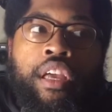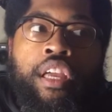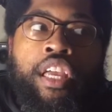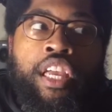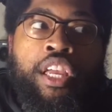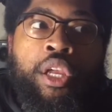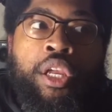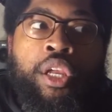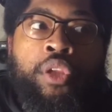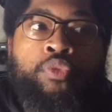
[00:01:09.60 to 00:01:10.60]

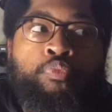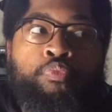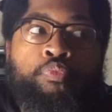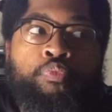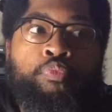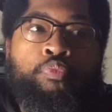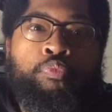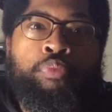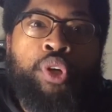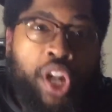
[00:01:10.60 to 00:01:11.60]
He
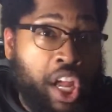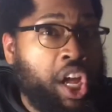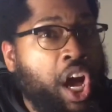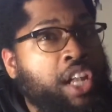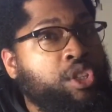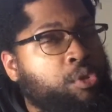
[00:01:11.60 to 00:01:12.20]
put a gun